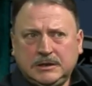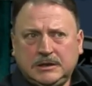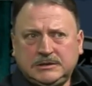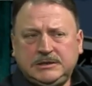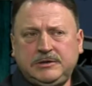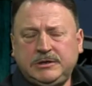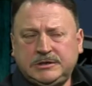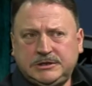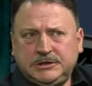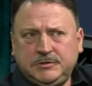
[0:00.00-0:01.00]
They're
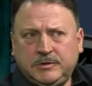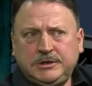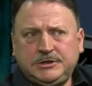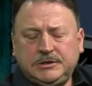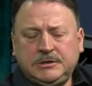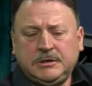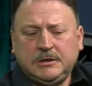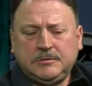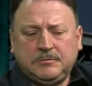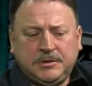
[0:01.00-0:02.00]
looking
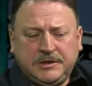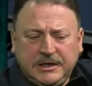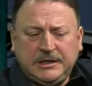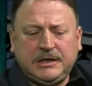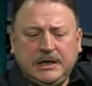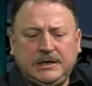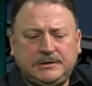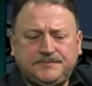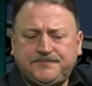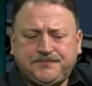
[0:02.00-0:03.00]
at a
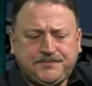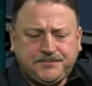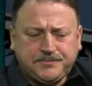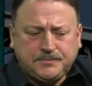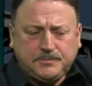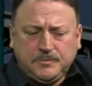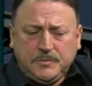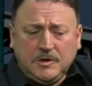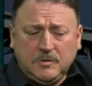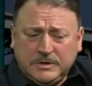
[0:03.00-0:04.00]
serious
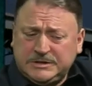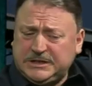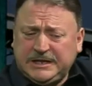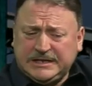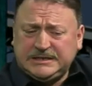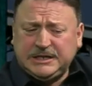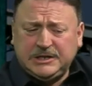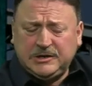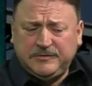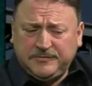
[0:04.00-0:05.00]
situation. But then
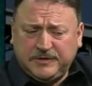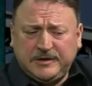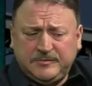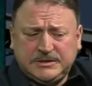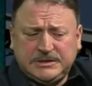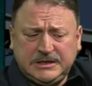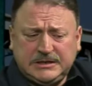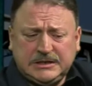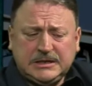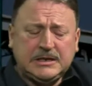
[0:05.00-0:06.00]
again,
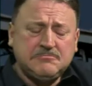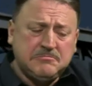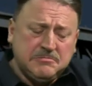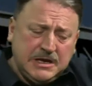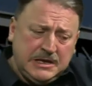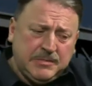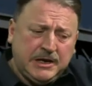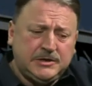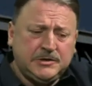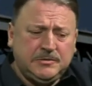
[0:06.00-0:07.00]
Winston
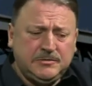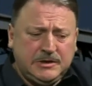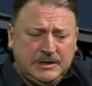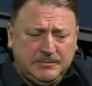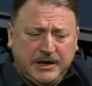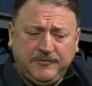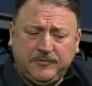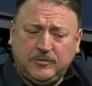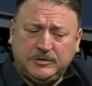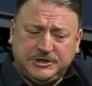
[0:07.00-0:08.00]
has to get over
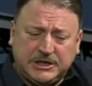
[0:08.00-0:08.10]
5%.